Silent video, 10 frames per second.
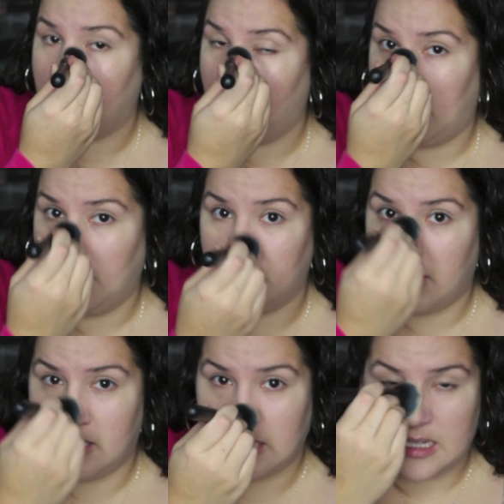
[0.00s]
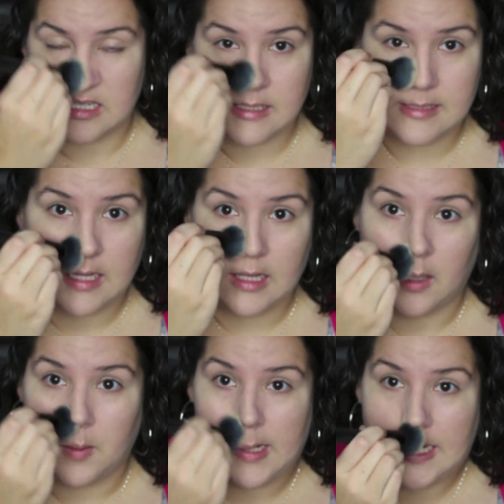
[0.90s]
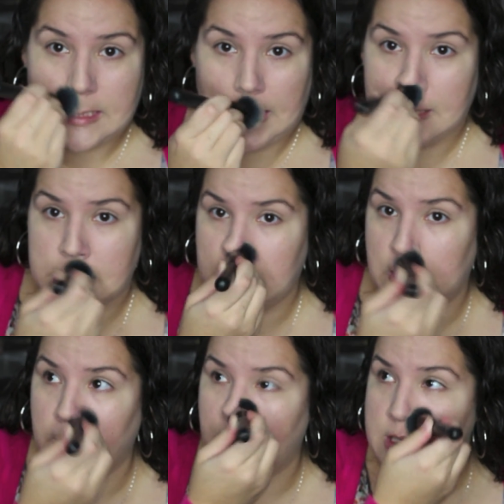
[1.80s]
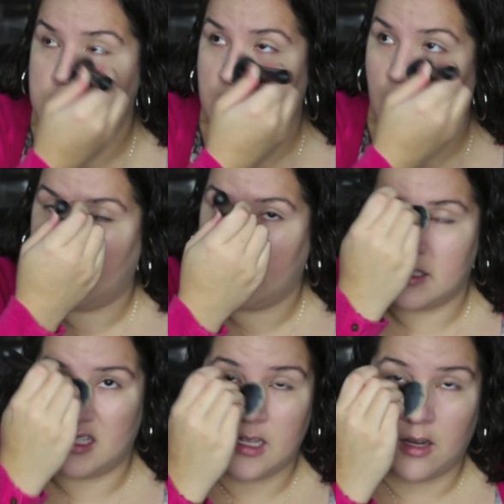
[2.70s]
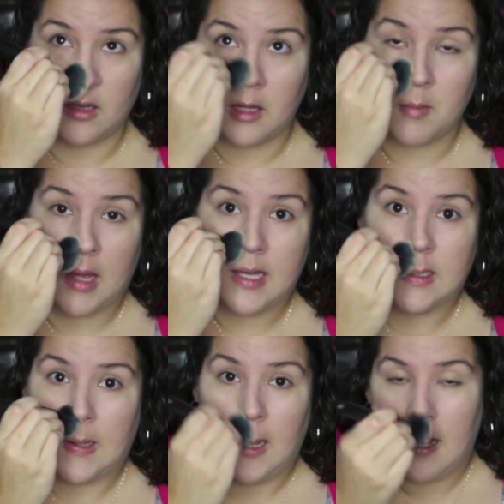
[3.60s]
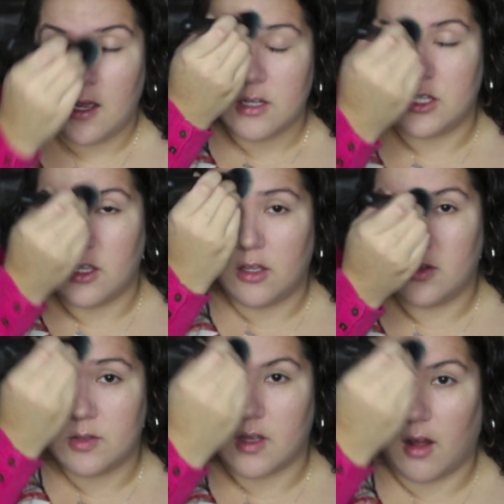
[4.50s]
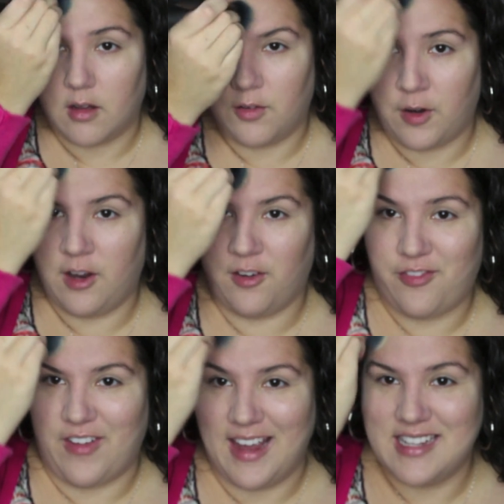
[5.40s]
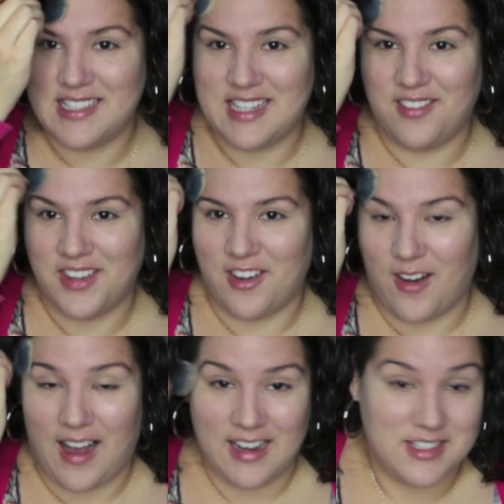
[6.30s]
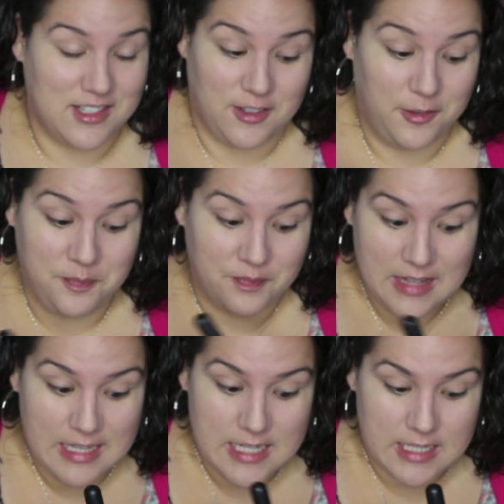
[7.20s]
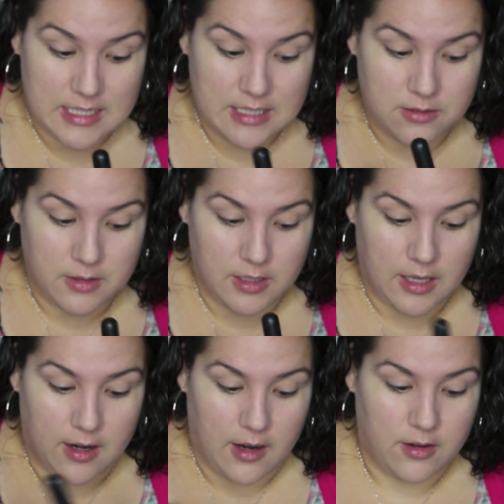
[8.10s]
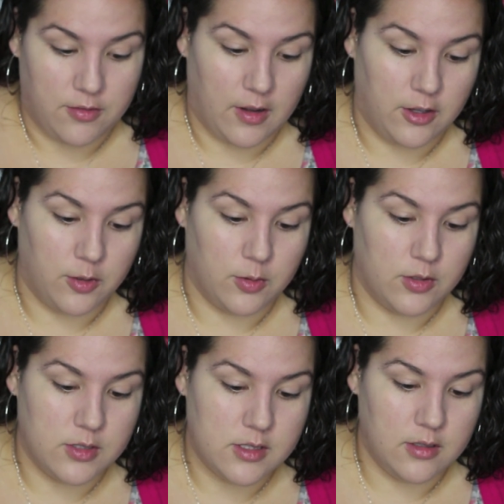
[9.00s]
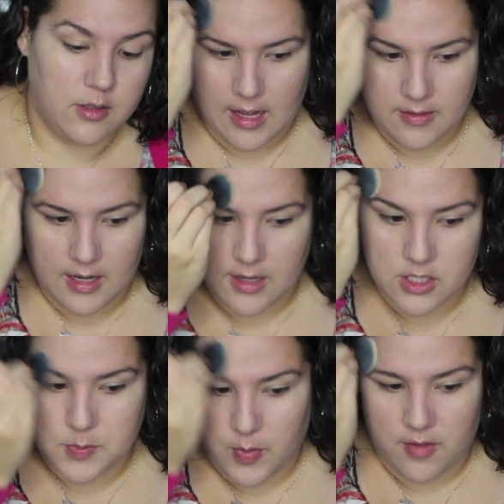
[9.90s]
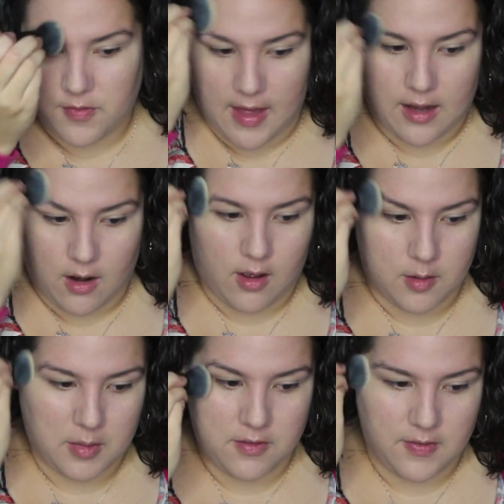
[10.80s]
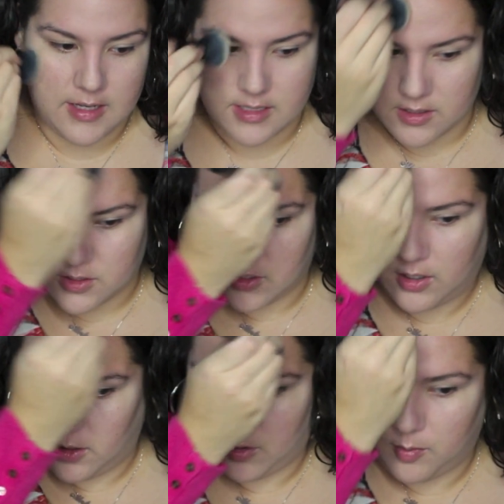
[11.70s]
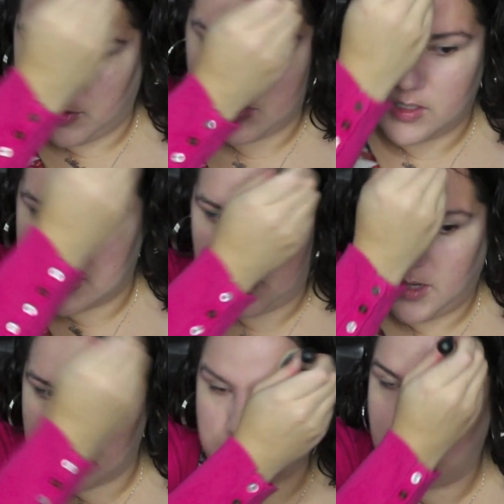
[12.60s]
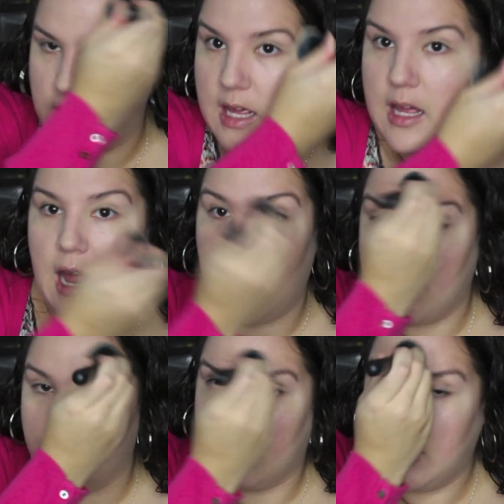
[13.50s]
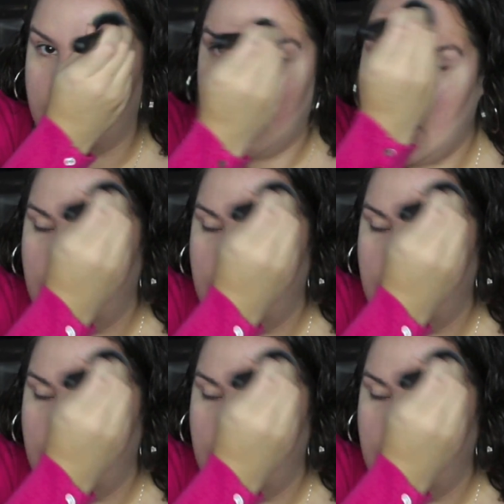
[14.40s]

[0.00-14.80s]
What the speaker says: color than the concealer because the concealer is not necessarily meant to use all over your face, even though I do. I don't really care, I don't follow the rules. And then I just buff that on my face in circular motions. I make sure to hit every